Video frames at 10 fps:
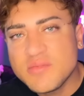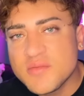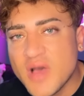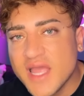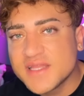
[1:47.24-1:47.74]
Keep
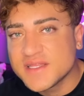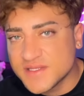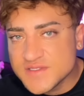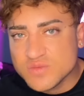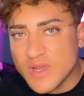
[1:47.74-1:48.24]
in mind that
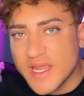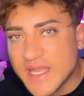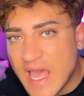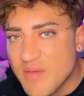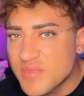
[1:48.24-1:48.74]
this raid
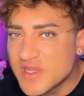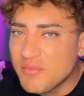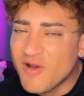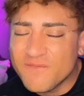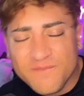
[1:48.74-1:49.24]
happened
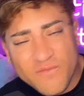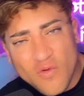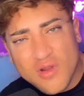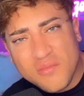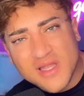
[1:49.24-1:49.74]
about
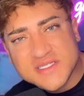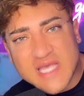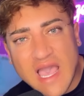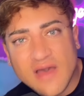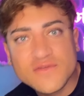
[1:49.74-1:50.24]
four
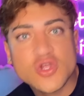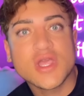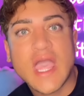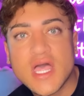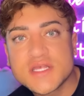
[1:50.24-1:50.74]
months after
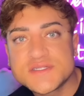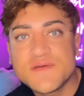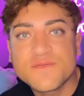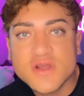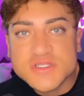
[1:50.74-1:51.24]

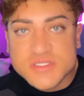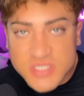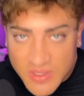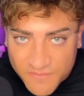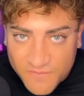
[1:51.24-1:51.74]
Cassie first
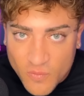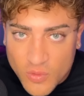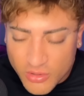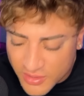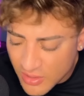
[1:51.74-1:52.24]
came
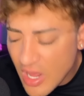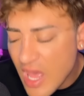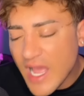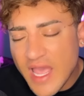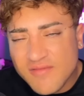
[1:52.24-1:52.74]
forward, and
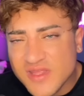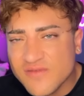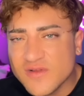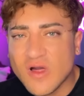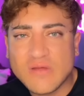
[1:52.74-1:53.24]
I have to
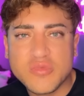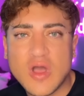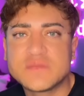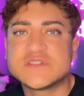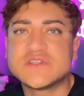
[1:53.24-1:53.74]
give a lot of
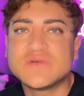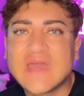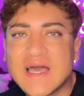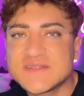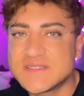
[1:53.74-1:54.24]
props to
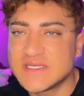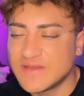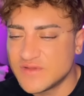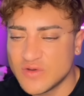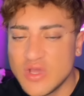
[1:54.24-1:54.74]
Cassie.
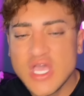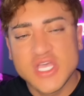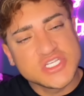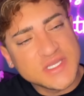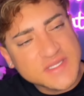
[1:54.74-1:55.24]
Even though
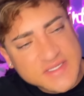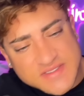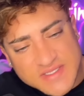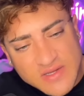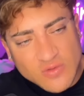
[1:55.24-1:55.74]
she did
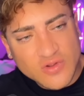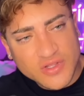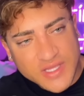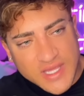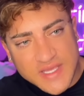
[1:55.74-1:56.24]
settle her
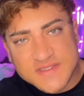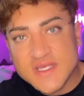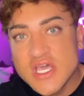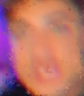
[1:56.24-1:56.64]
case,